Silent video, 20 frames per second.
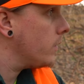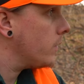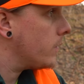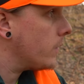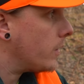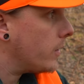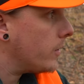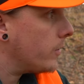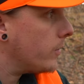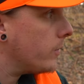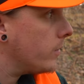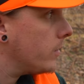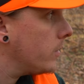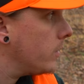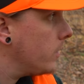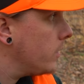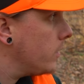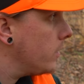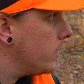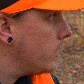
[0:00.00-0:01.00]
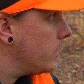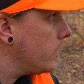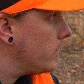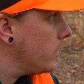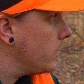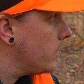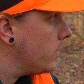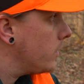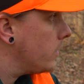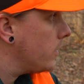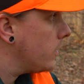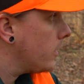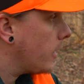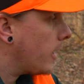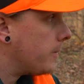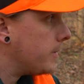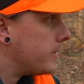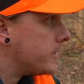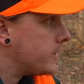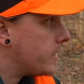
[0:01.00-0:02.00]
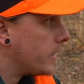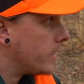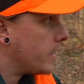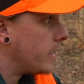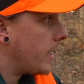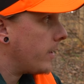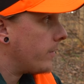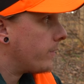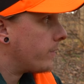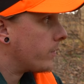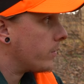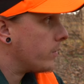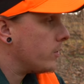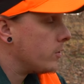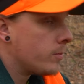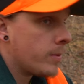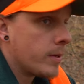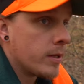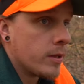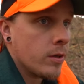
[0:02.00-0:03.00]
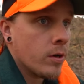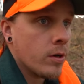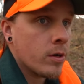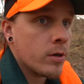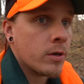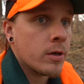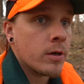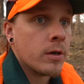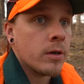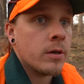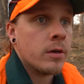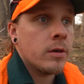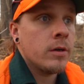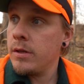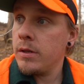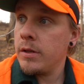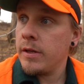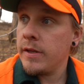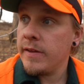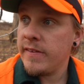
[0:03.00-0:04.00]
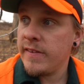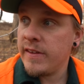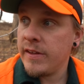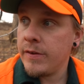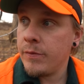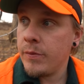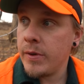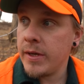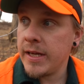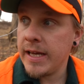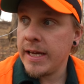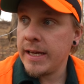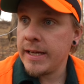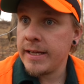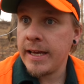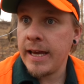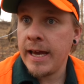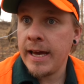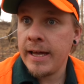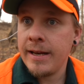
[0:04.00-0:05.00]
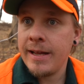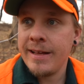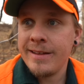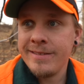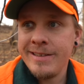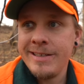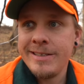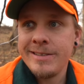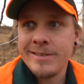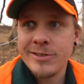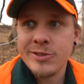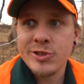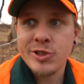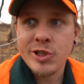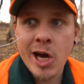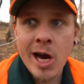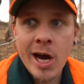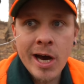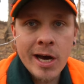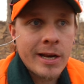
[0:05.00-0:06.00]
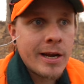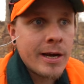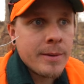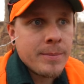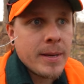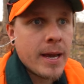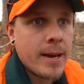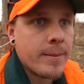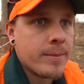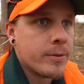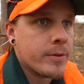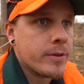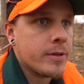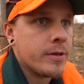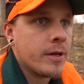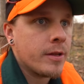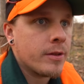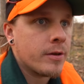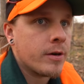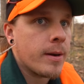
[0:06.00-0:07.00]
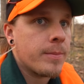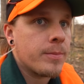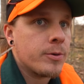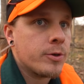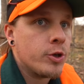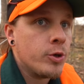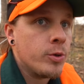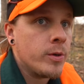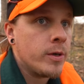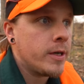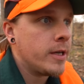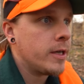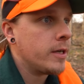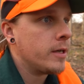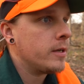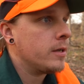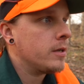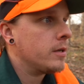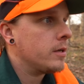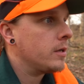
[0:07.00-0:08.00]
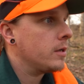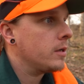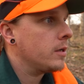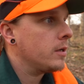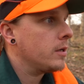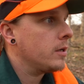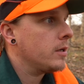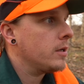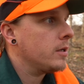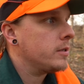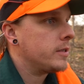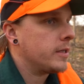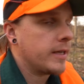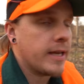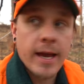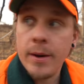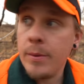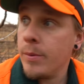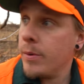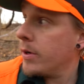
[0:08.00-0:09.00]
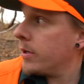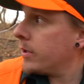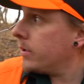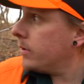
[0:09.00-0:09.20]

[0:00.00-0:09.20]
So, I'm gonna stick it out for a little bit longer see if we can't get at least a shot. I'd be happy with another opportunity to get one.